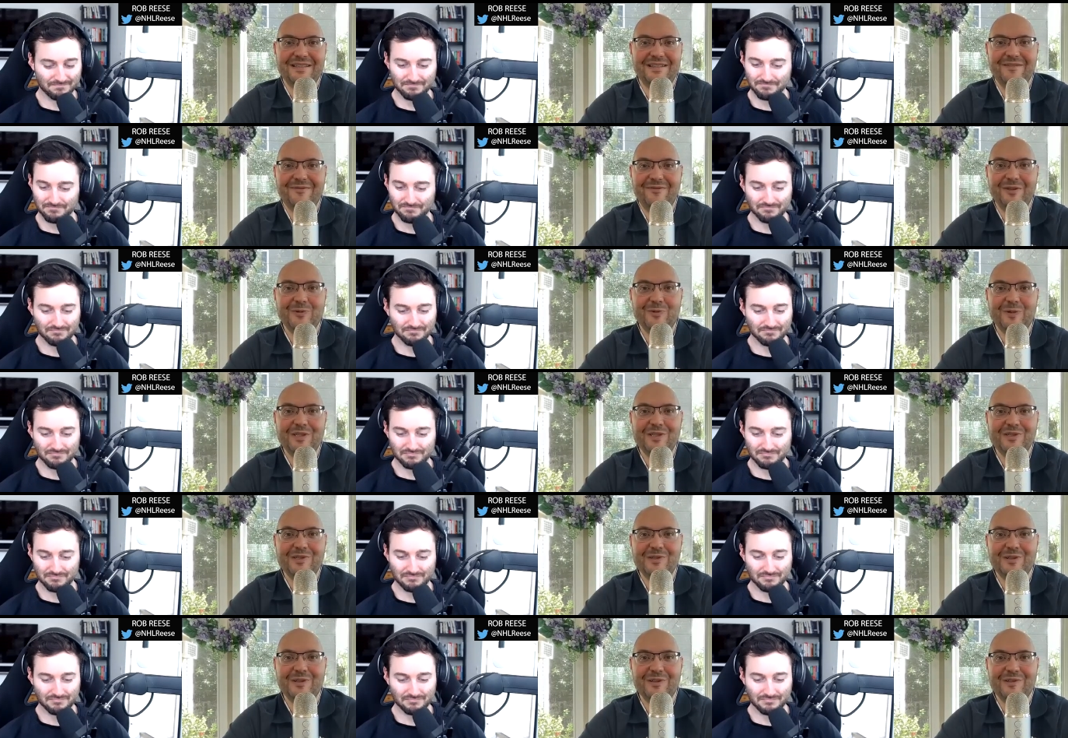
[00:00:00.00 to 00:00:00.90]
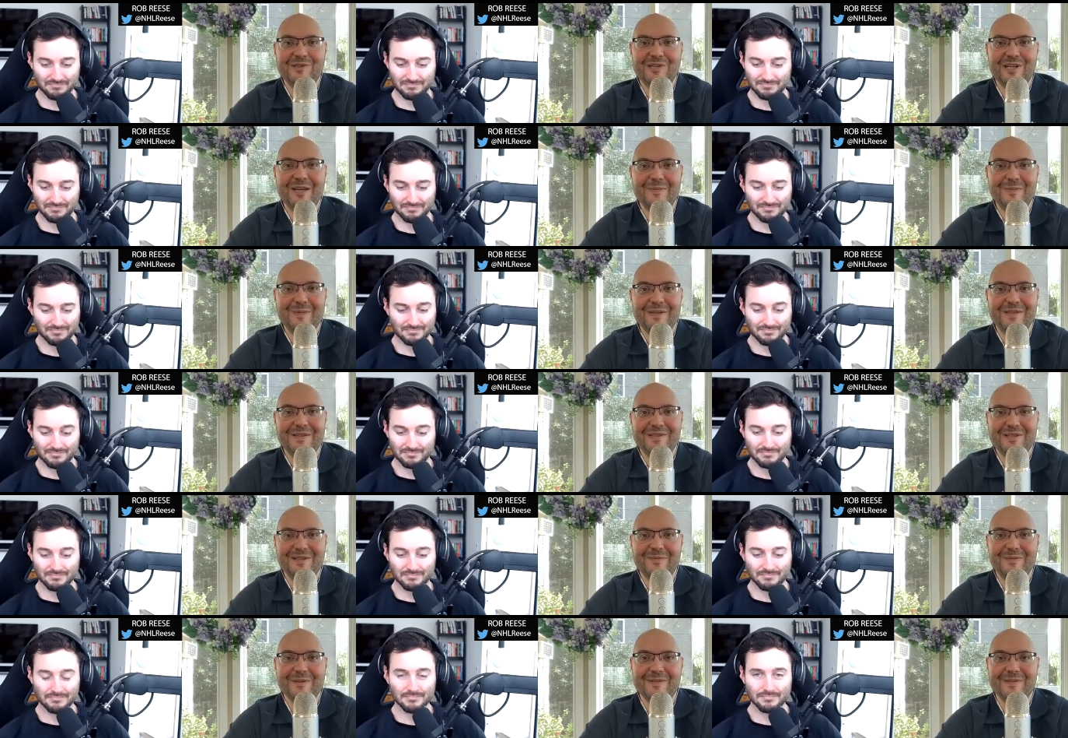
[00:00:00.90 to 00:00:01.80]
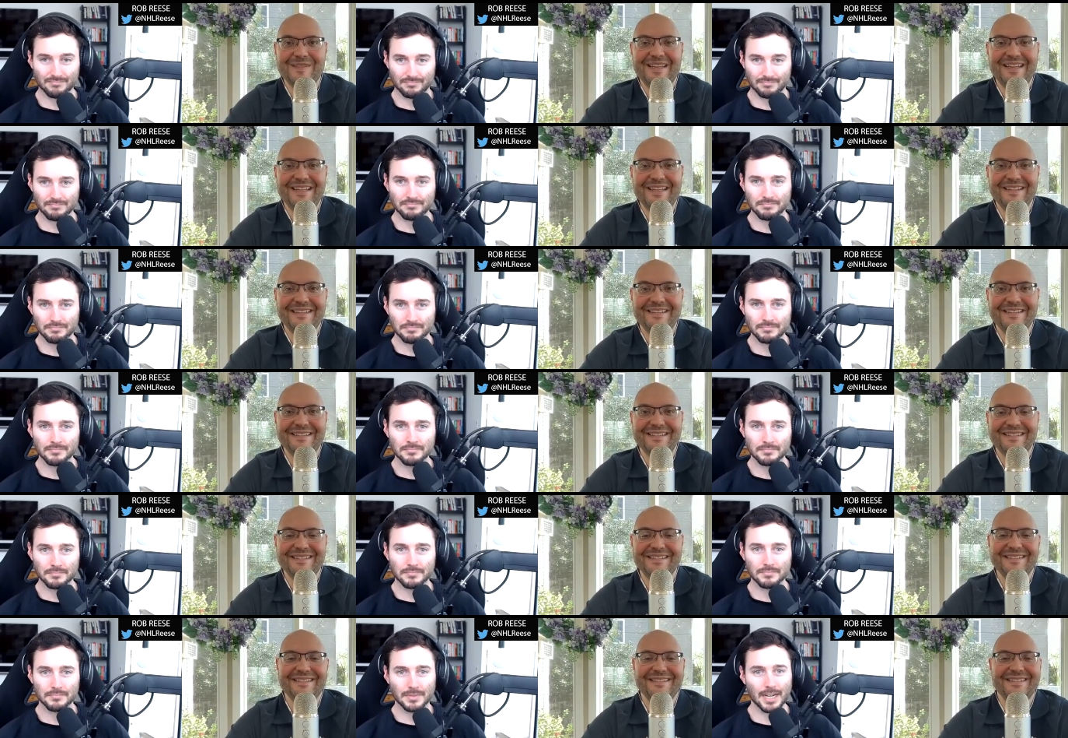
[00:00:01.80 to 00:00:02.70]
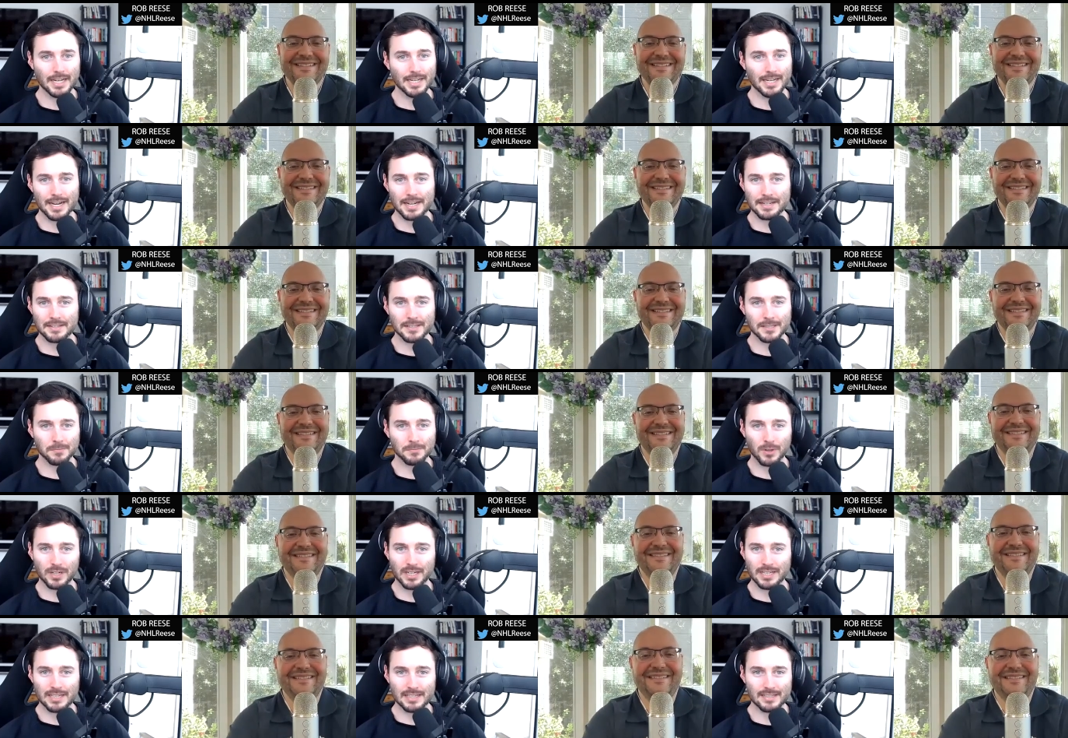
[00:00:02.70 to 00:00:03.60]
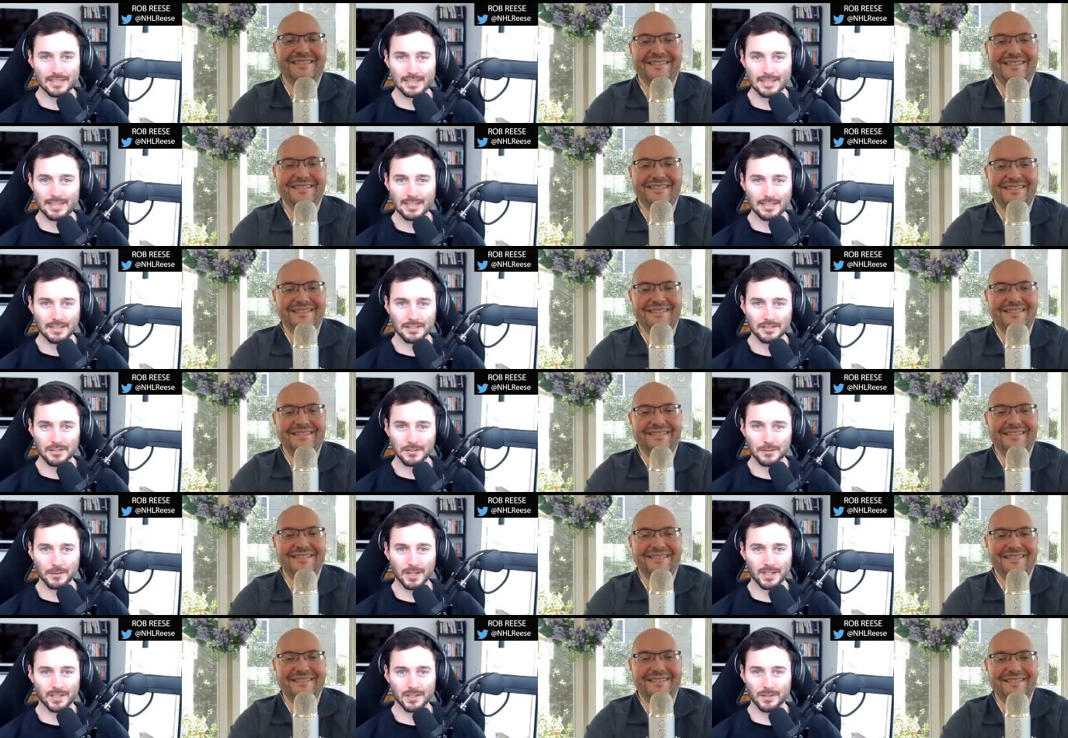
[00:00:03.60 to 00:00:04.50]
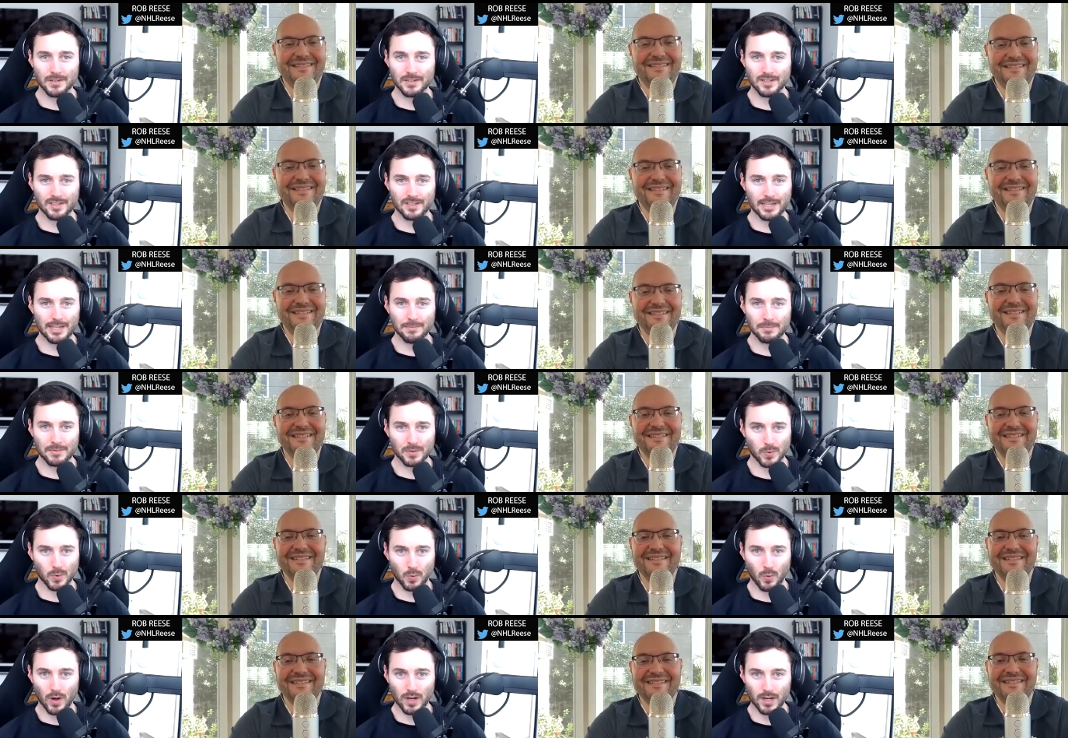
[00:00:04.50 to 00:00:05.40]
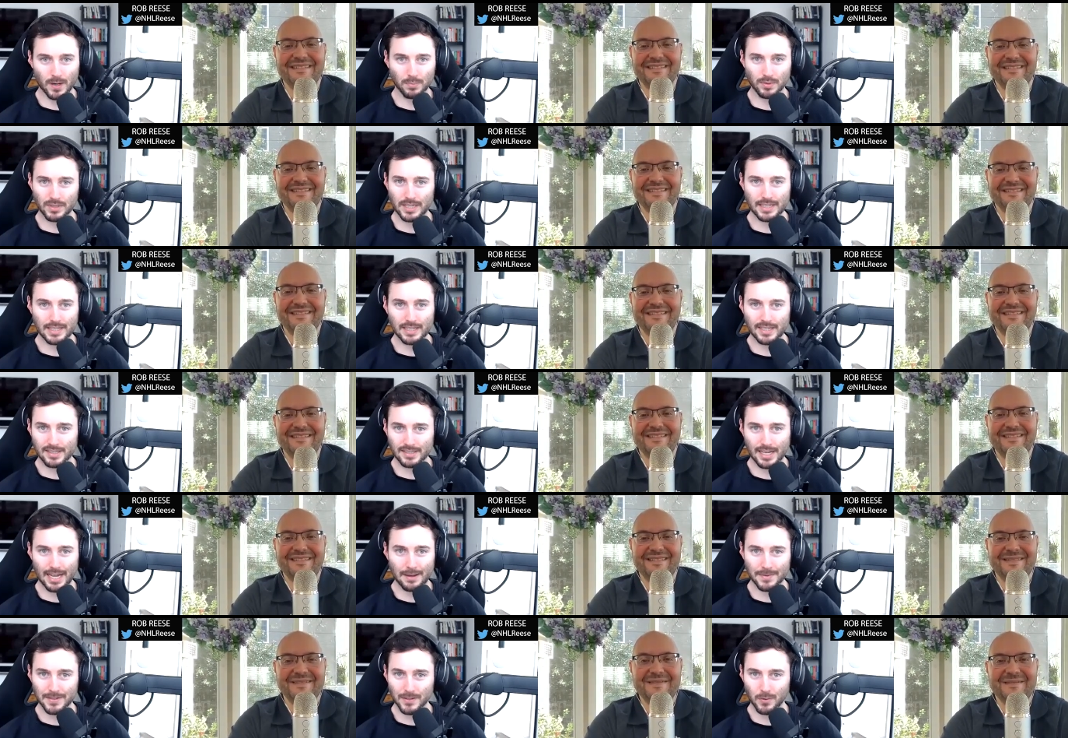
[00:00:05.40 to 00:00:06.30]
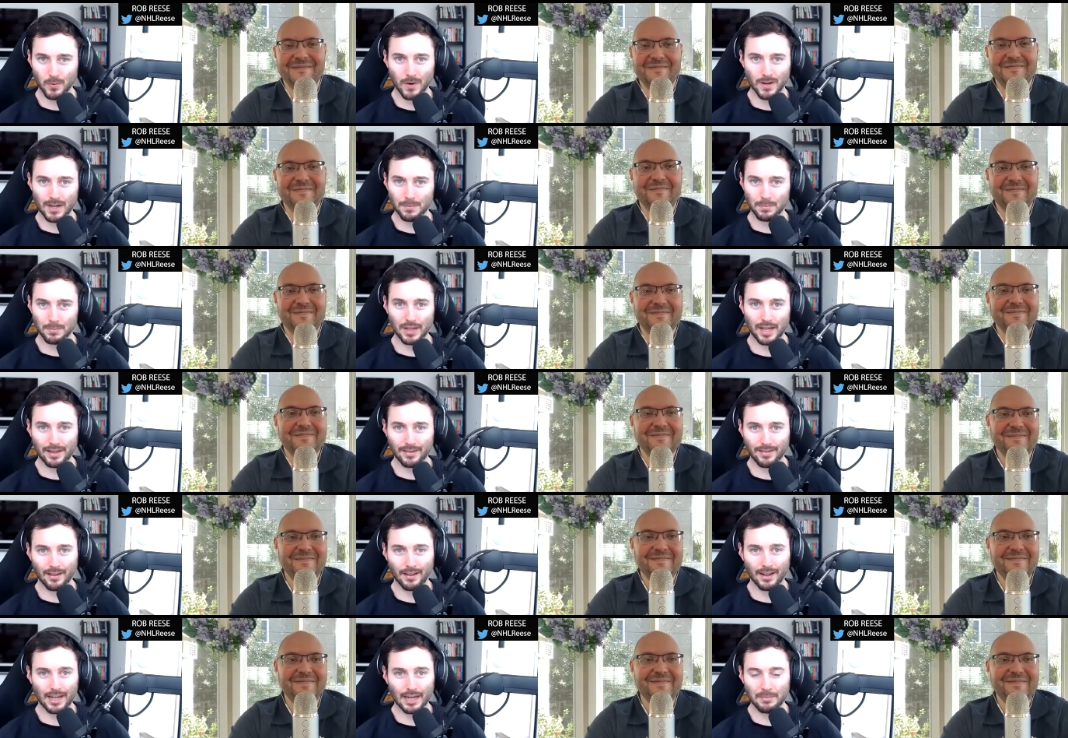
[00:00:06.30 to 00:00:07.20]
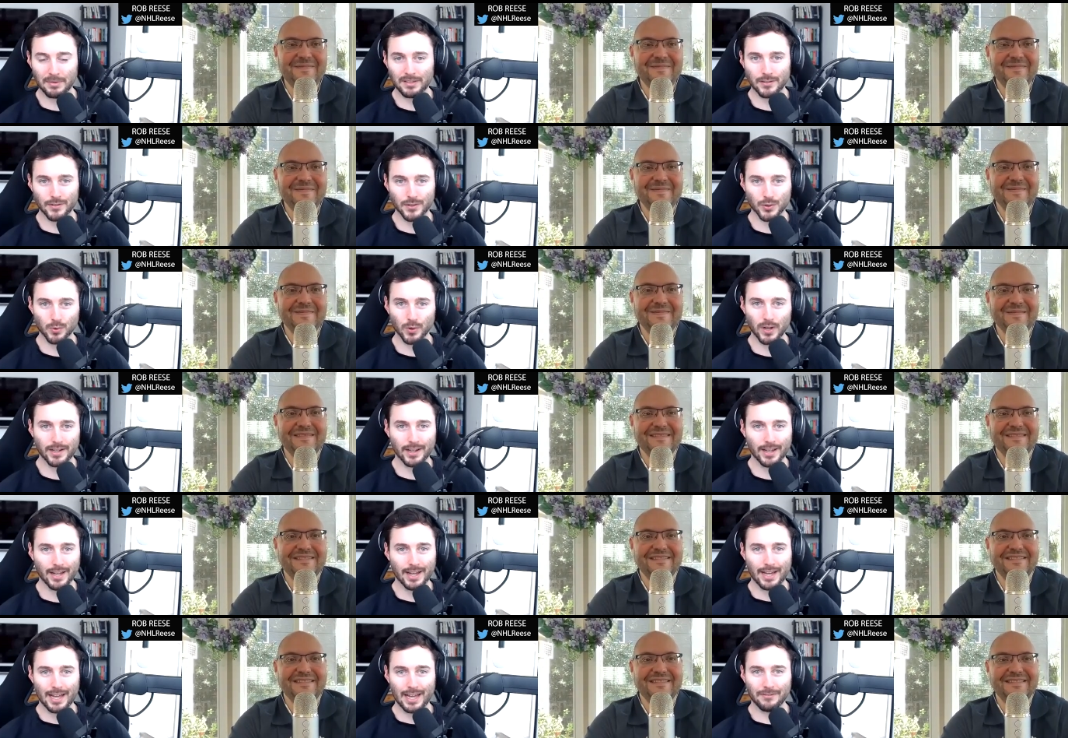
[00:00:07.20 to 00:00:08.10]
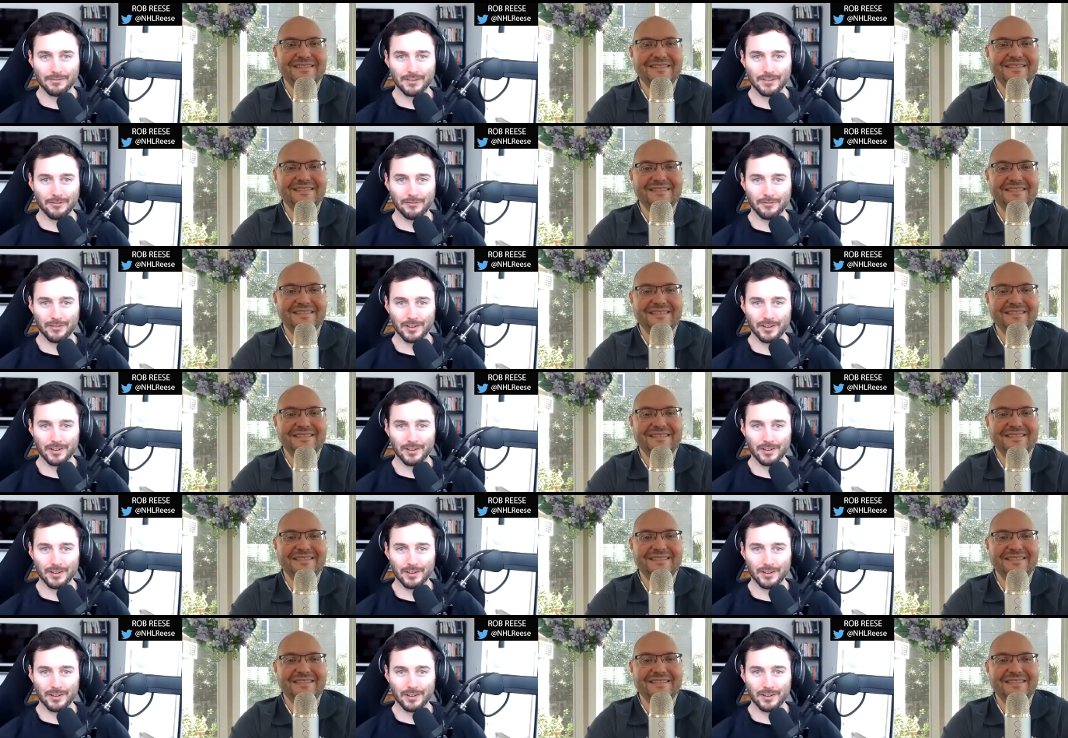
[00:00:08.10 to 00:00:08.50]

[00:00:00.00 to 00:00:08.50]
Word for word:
Speaker 1: If he wins you your championship, you'll take it.
Speaker 2: And not at this point in the season, too. Like those teams will want to play these games. They'll want to play tight. I mean, Detroit, if they